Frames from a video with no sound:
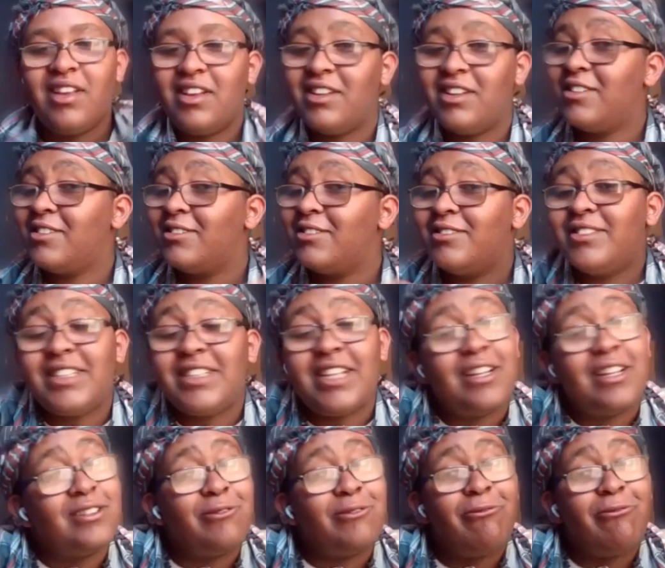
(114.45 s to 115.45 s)
And it
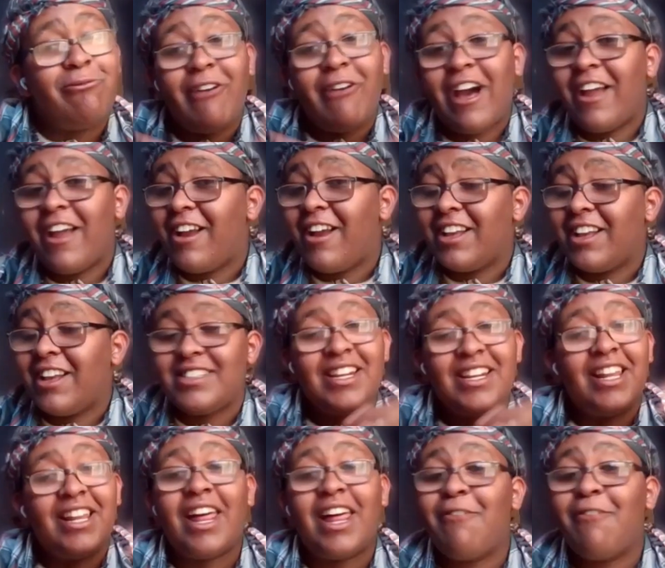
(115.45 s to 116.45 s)
sounds fun. I seen a
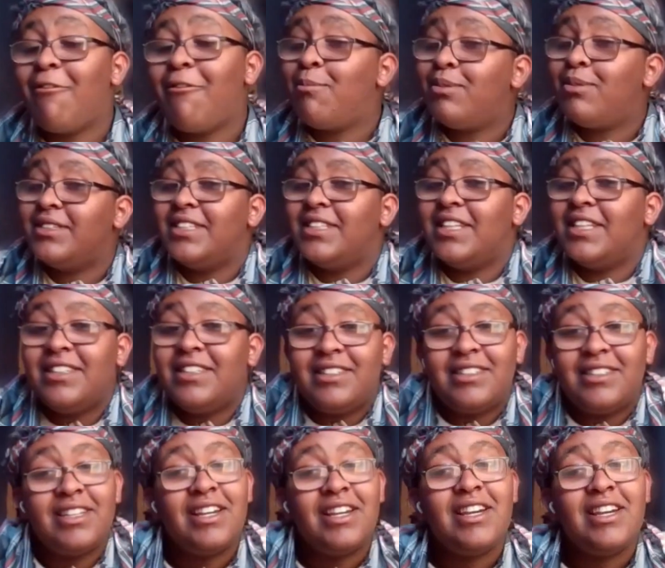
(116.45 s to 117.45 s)
lot of represents,
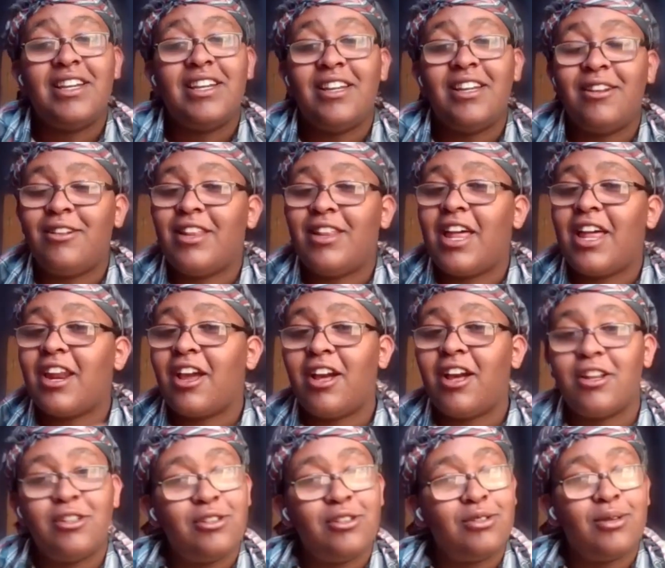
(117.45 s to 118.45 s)
you know, a lot of
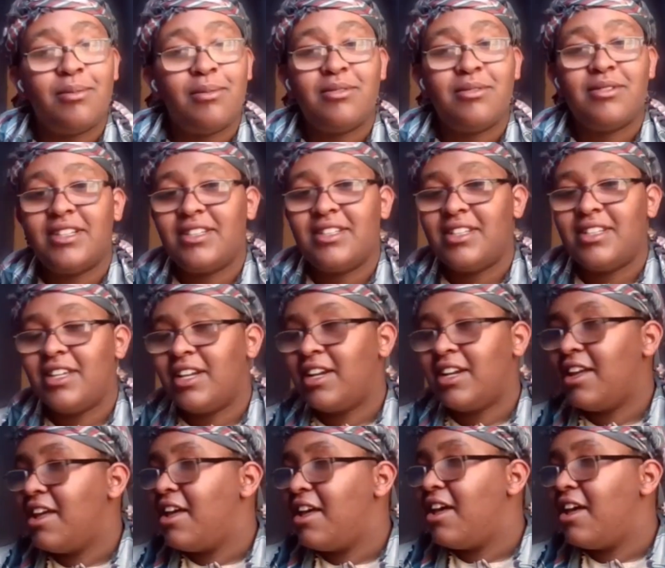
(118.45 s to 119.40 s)
countries representing.